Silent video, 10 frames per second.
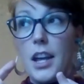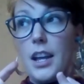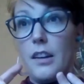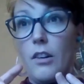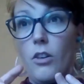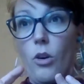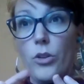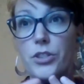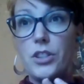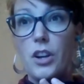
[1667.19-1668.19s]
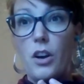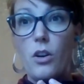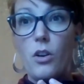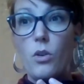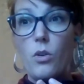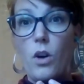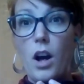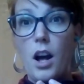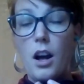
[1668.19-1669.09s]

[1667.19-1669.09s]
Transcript: It also,